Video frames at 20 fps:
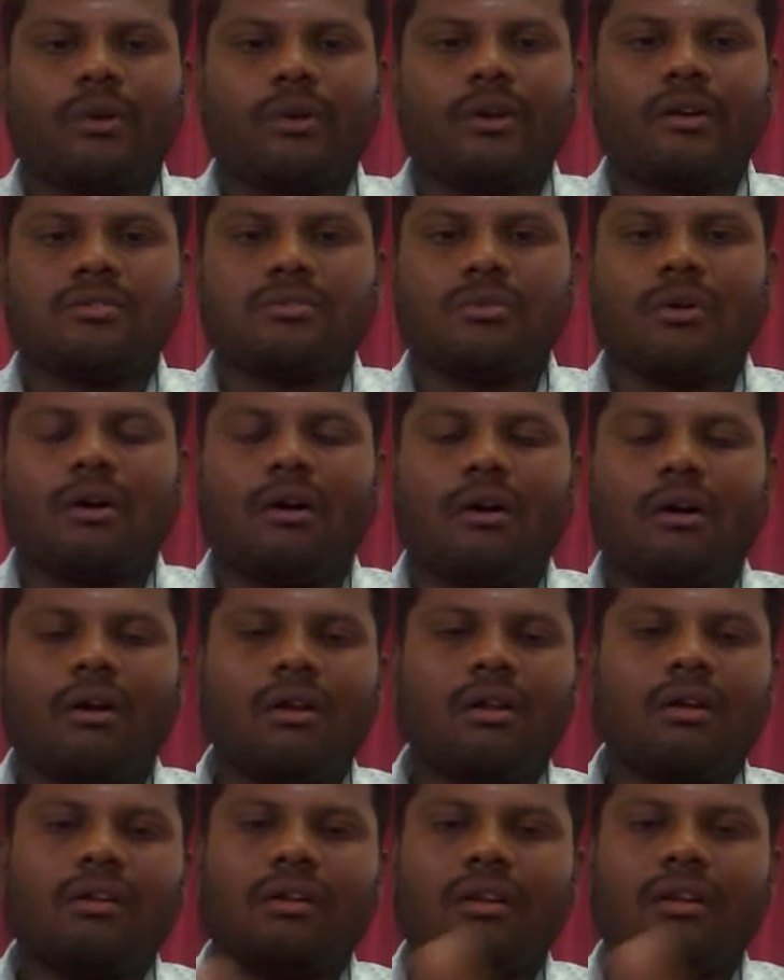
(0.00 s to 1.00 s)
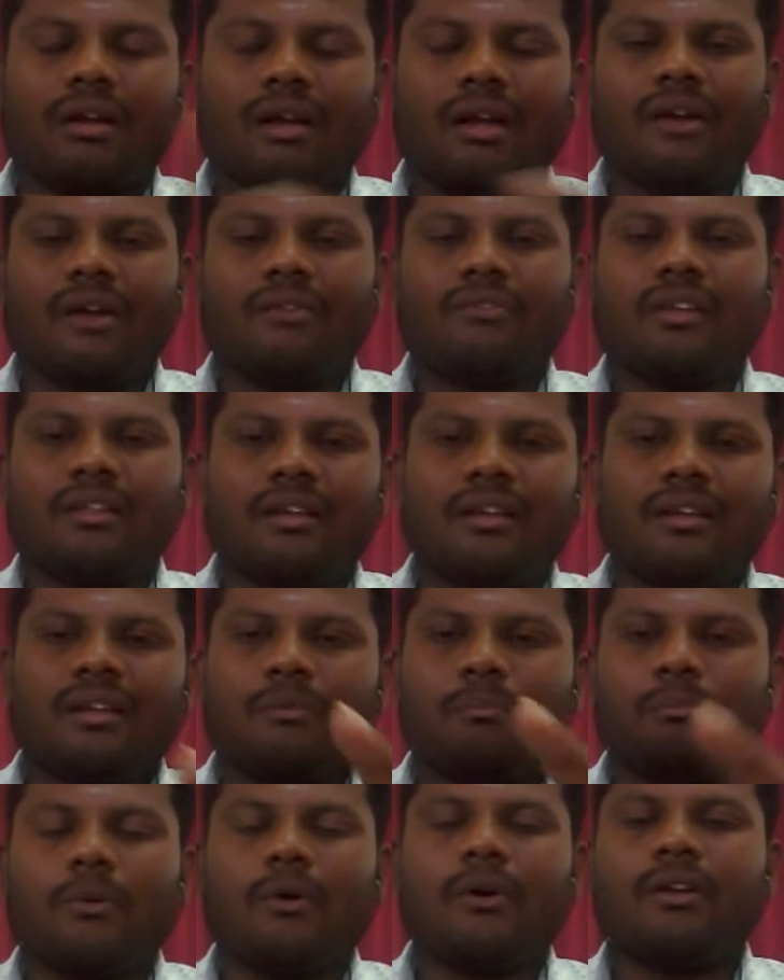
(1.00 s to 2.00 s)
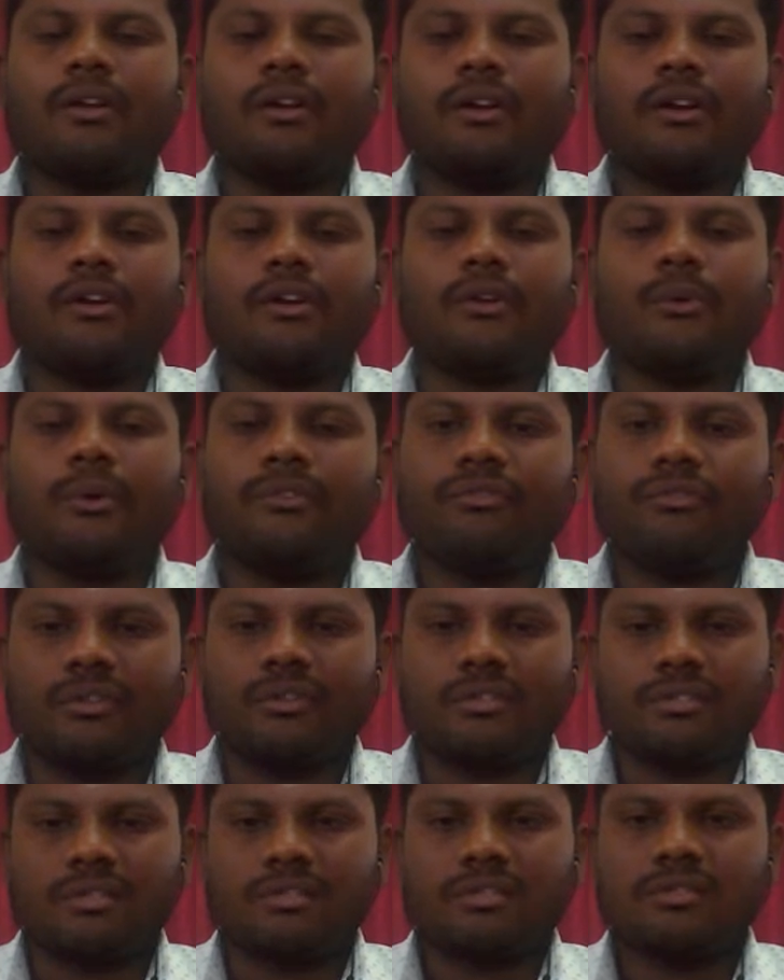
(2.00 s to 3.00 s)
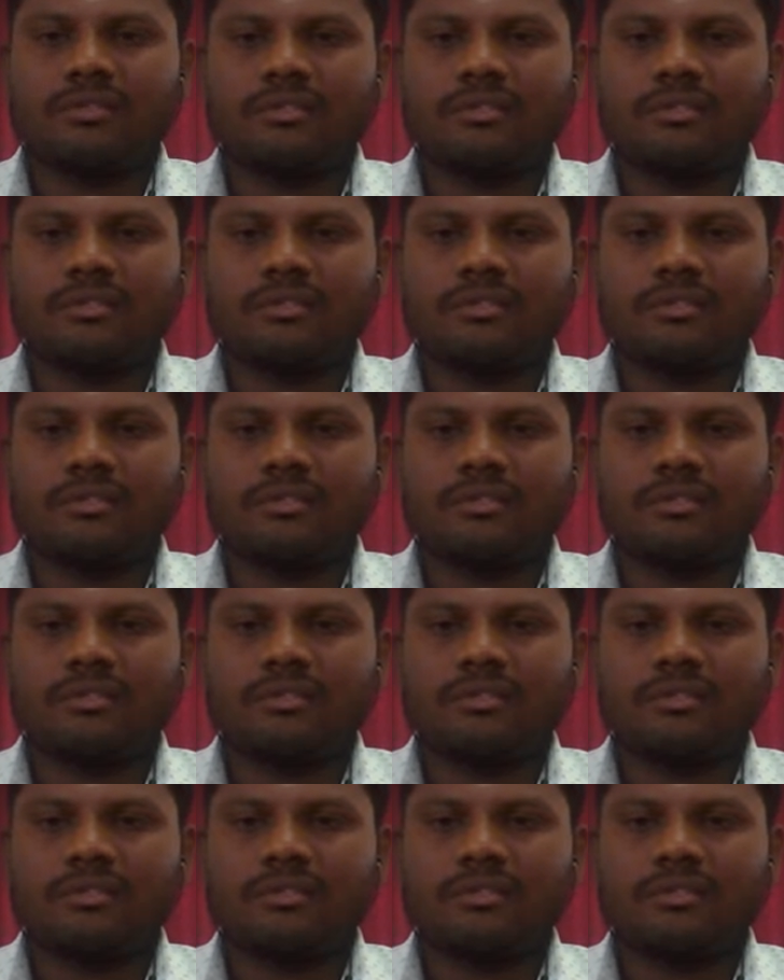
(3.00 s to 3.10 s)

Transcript: So all are having the important and unique features.